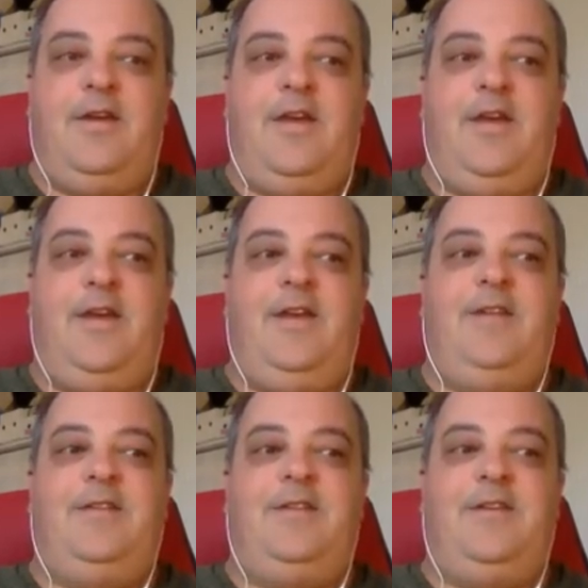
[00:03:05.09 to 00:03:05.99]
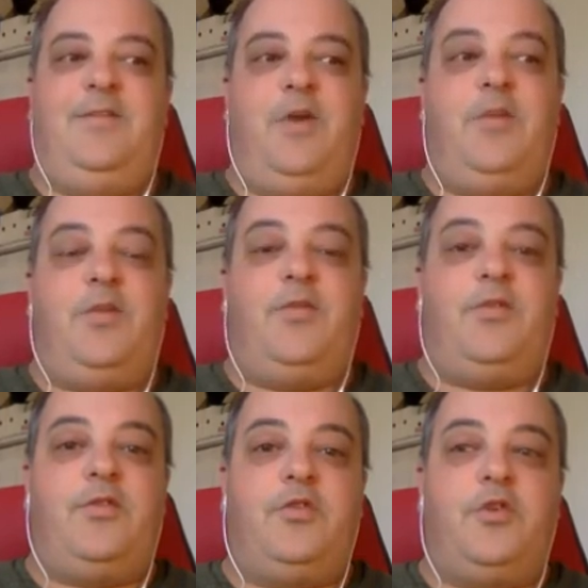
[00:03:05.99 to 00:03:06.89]
and it might be
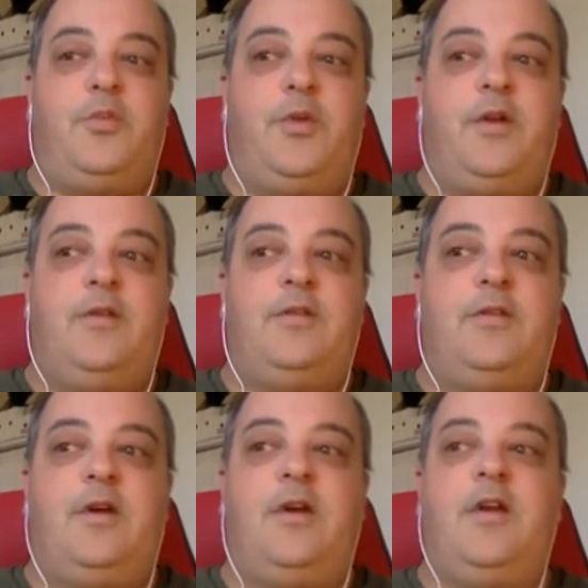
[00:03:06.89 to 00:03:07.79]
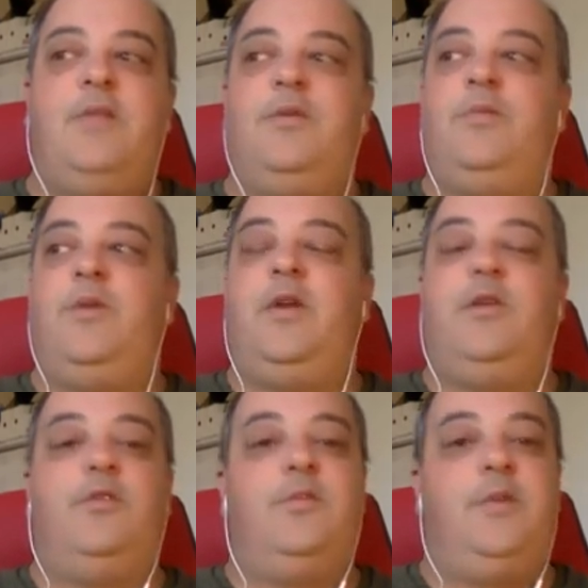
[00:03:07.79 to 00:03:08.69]
for short periods of time, it might
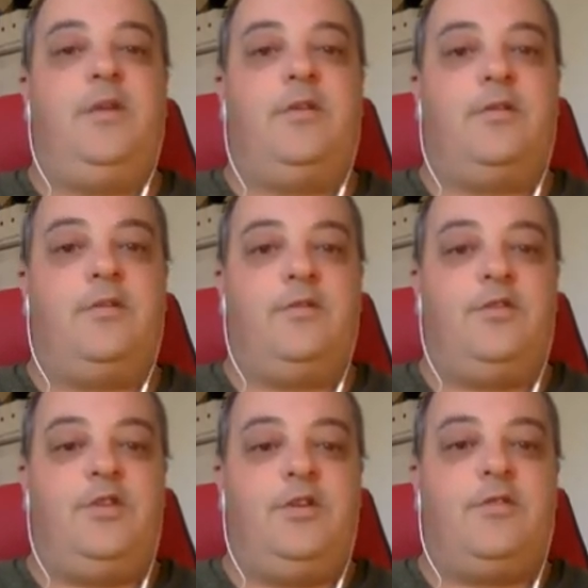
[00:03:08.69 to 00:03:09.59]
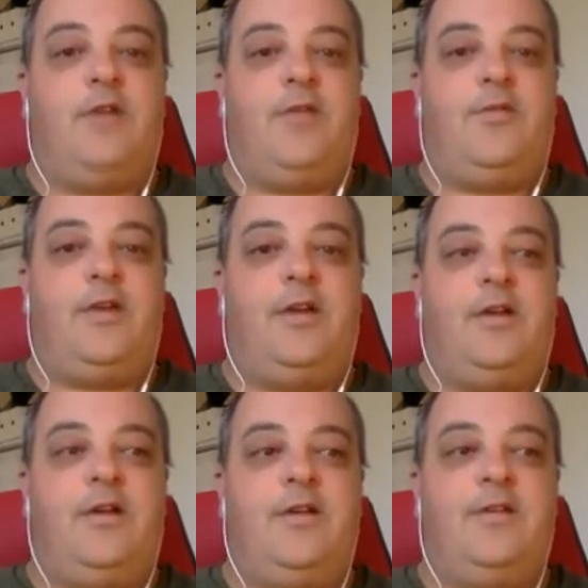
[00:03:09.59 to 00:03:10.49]
only be in certain geographic
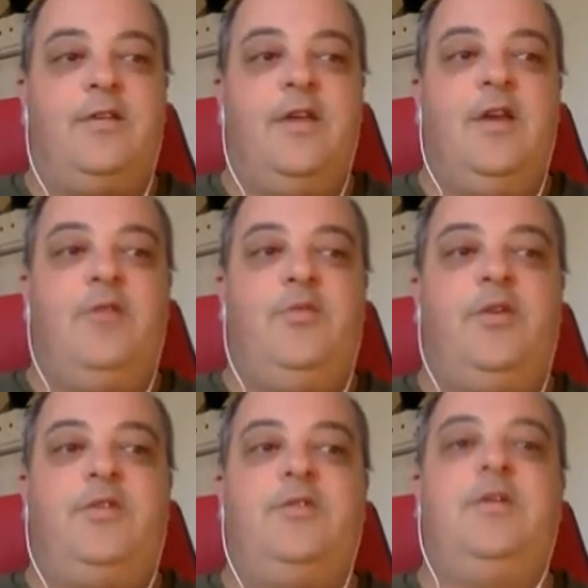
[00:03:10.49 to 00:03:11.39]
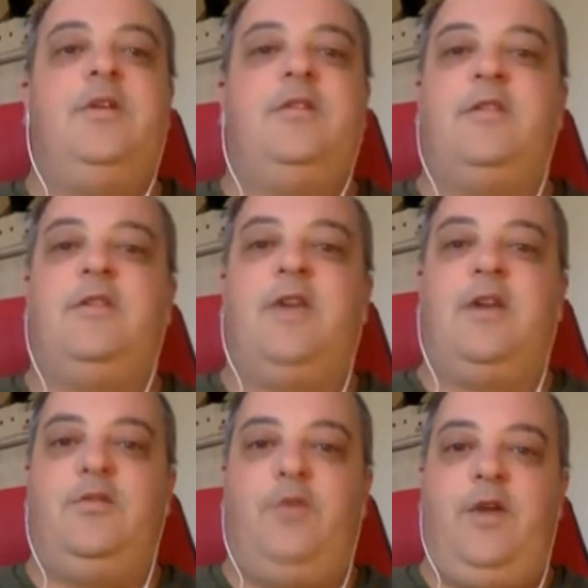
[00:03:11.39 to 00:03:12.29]
areas, but there is a
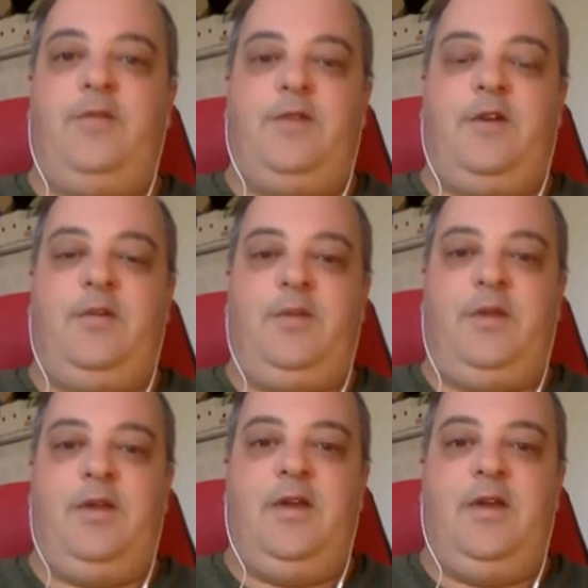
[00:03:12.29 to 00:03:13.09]
second wave coming.